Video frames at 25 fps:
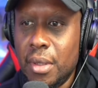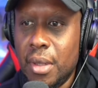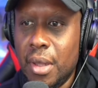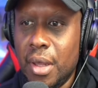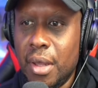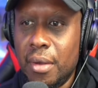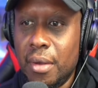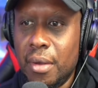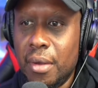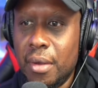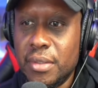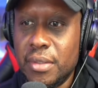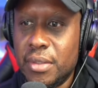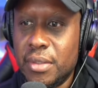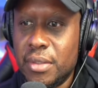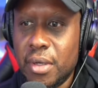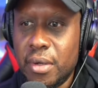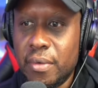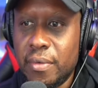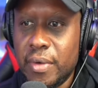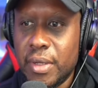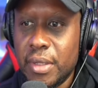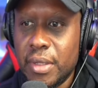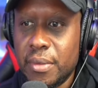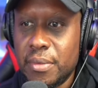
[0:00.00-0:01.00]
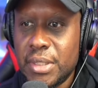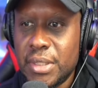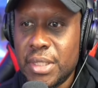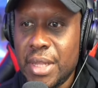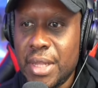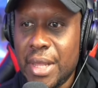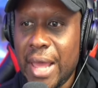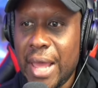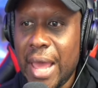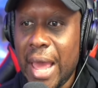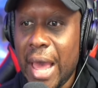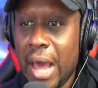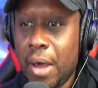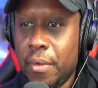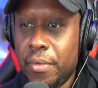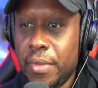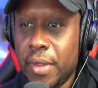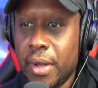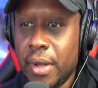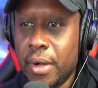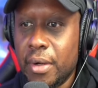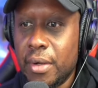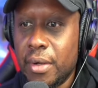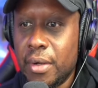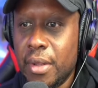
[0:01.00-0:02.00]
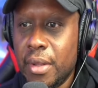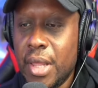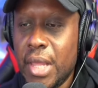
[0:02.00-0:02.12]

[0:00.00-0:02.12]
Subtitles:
of conservatives out there.